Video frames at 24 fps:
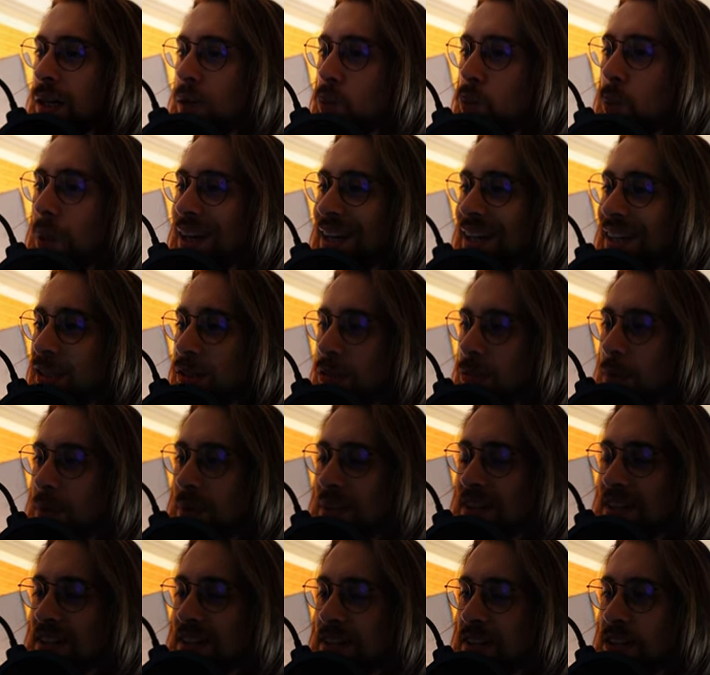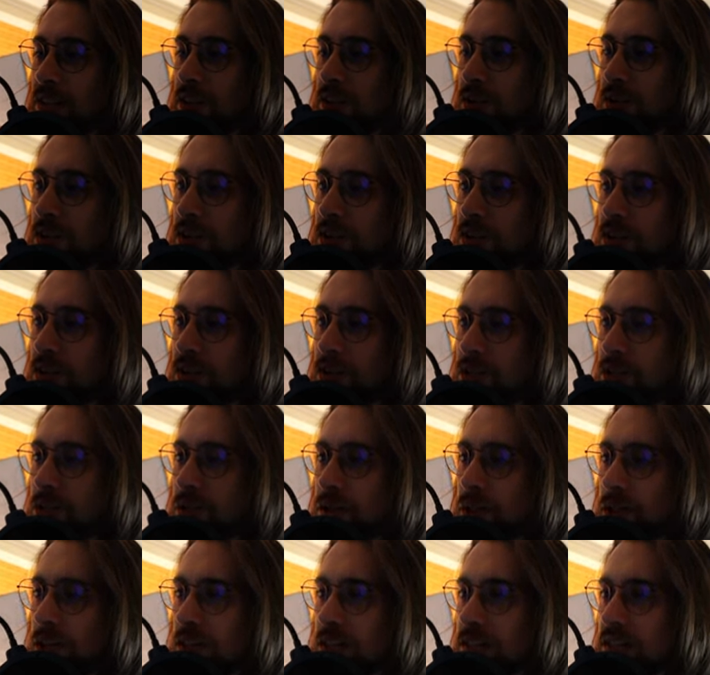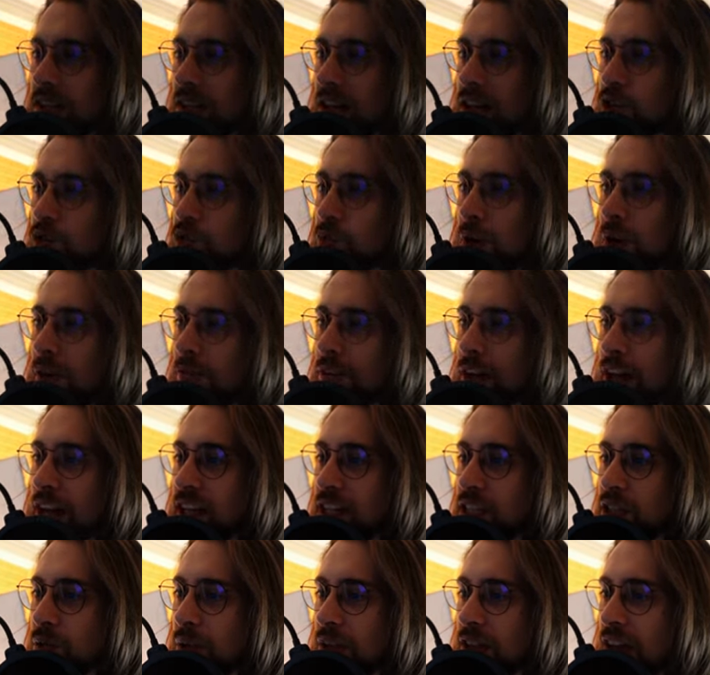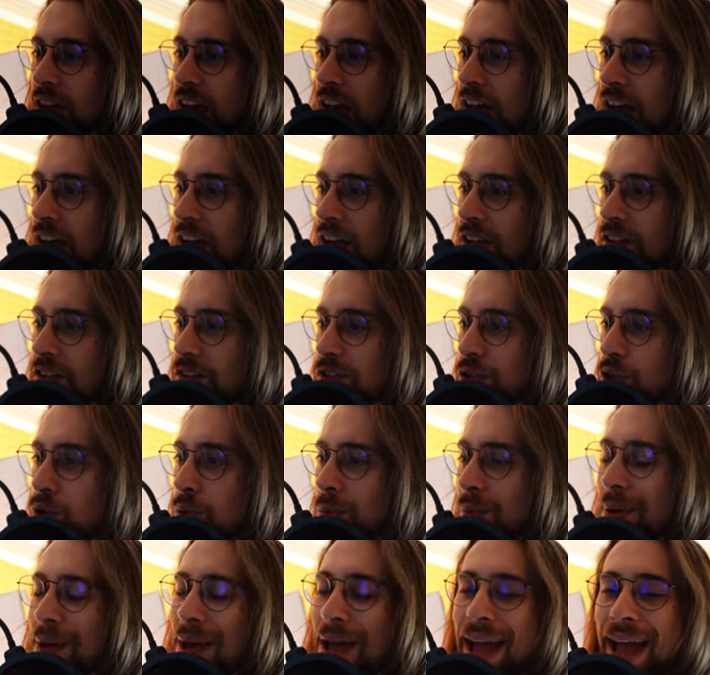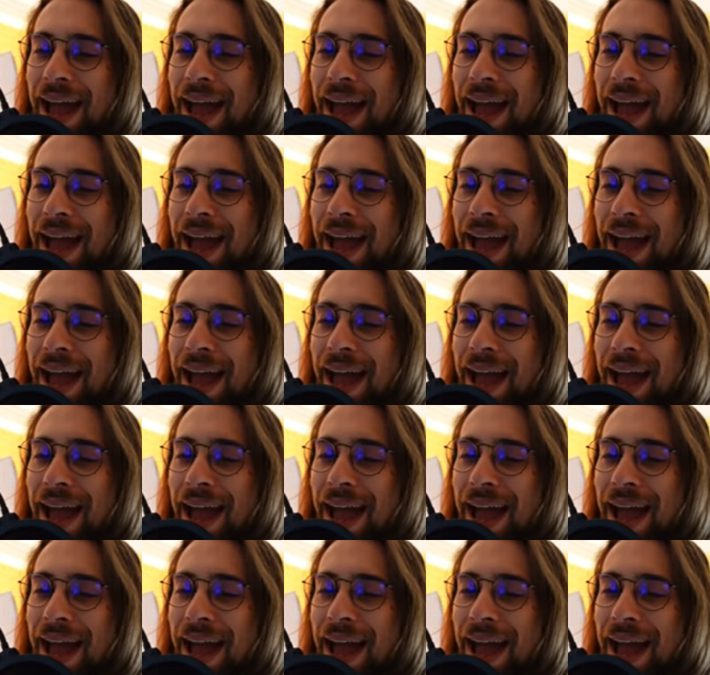100% usage, it's a 12900K, I assume,